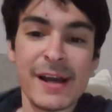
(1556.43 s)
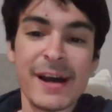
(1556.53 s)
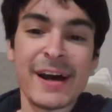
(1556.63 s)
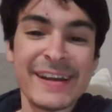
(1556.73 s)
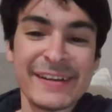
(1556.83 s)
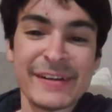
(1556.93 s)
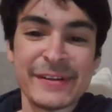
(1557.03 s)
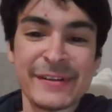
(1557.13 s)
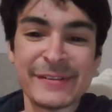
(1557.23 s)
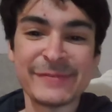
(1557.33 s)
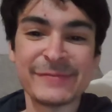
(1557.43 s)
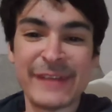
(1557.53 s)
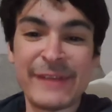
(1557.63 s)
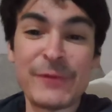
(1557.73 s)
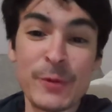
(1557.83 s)
Hi,
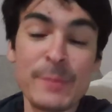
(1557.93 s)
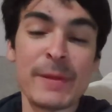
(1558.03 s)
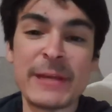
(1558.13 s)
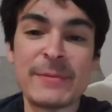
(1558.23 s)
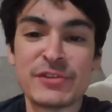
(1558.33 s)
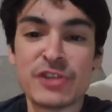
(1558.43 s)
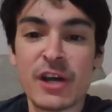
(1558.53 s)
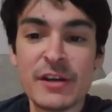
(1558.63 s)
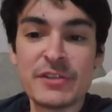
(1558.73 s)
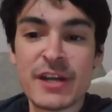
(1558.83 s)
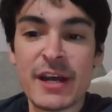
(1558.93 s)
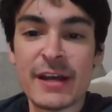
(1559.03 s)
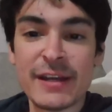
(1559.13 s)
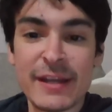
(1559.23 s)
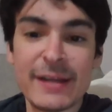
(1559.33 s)
everyone. My name is Josh.
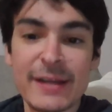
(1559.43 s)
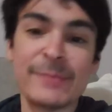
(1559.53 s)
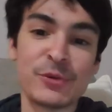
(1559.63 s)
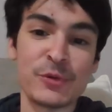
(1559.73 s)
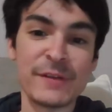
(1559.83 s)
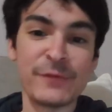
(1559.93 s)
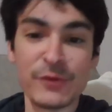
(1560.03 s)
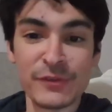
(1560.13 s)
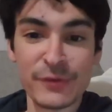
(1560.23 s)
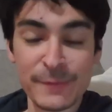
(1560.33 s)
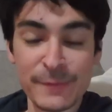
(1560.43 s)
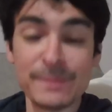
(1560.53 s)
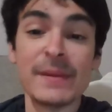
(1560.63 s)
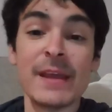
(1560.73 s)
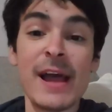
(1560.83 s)
I am 24 years old.
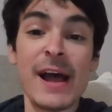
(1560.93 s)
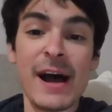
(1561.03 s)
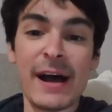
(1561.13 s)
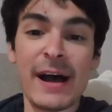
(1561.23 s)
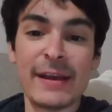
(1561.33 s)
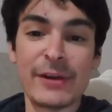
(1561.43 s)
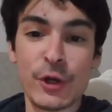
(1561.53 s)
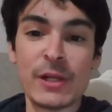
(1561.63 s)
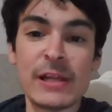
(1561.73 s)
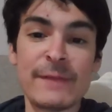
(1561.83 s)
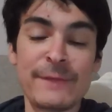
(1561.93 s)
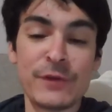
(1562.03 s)
I currently live in